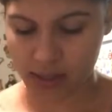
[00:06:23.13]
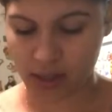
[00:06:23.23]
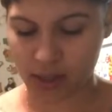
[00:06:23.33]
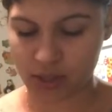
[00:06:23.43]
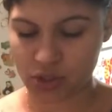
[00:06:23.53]
I
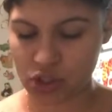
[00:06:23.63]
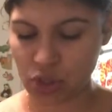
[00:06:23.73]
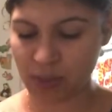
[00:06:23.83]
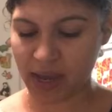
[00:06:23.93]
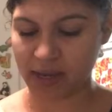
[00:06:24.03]
got
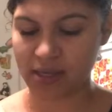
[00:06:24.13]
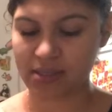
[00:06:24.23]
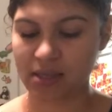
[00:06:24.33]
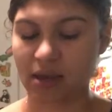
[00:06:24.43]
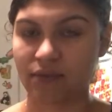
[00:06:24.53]
2
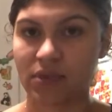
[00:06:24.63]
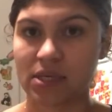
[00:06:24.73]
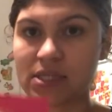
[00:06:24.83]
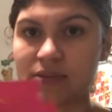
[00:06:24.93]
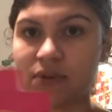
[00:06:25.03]
packets of
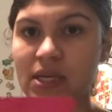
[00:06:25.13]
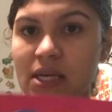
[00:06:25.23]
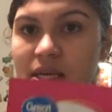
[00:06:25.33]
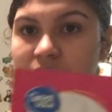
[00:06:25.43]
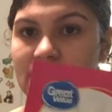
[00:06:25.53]
this
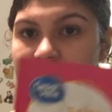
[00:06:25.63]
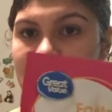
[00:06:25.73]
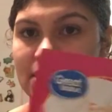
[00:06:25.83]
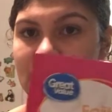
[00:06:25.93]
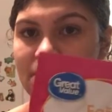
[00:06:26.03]
fajita
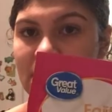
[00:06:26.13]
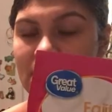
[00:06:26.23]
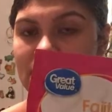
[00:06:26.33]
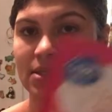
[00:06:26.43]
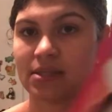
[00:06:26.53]
seasoning
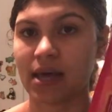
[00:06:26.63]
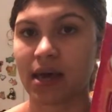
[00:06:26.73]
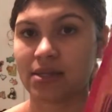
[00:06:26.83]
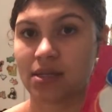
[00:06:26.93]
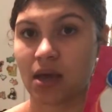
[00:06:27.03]
mix
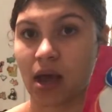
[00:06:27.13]
that